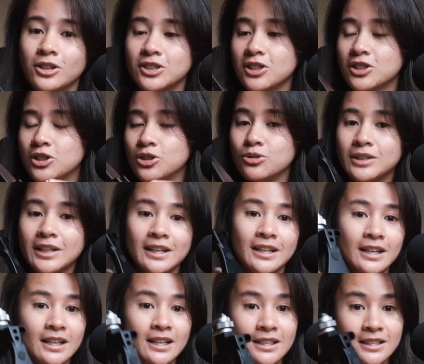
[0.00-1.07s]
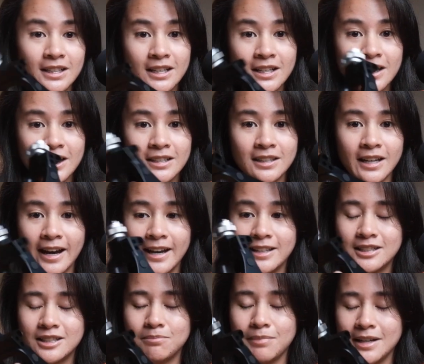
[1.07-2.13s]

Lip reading: or just shooting in tight